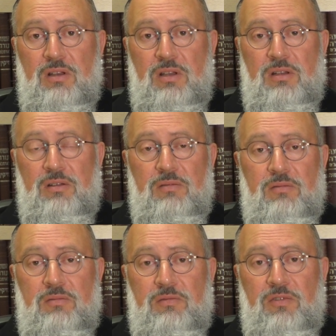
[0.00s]
Uh,
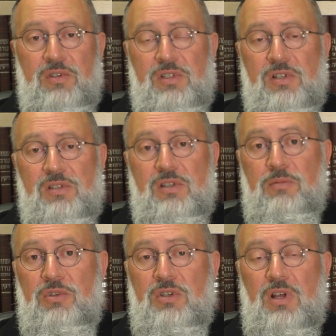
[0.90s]
for instance, the
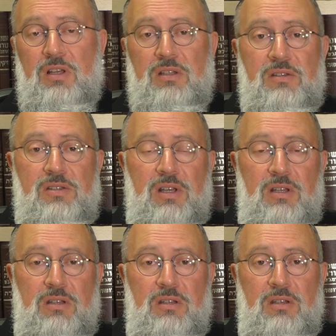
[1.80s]
Mishnah in the
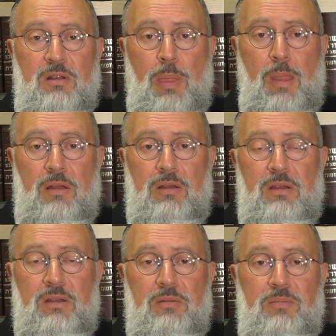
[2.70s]
second
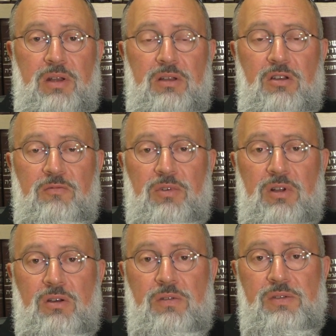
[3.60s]
uh, Perek of
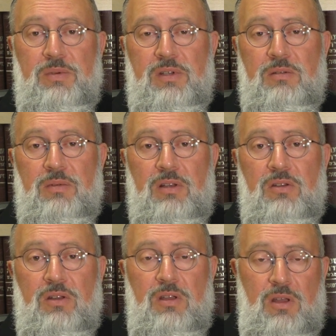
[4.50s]
Barachot speaks about
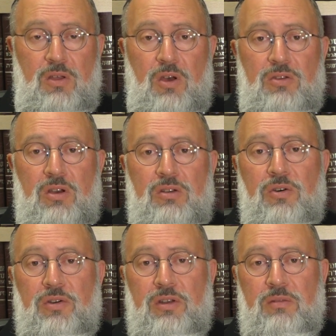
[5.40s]
Haya
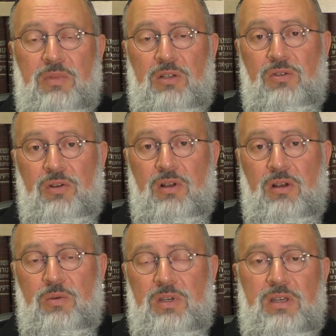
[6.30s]
Kore
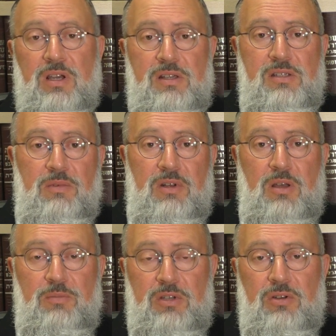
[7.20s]
Batorah Higi
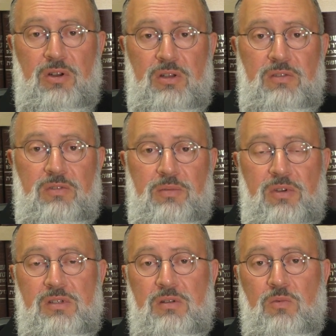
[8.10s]
Hamikra. If a
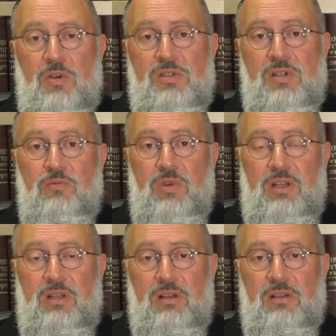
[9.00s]
person was
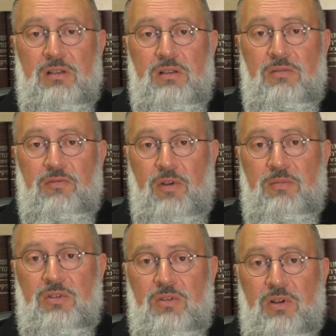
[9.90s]
reading from
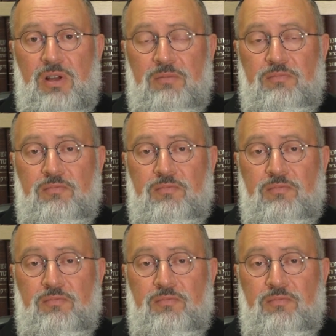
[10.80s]
the Torah,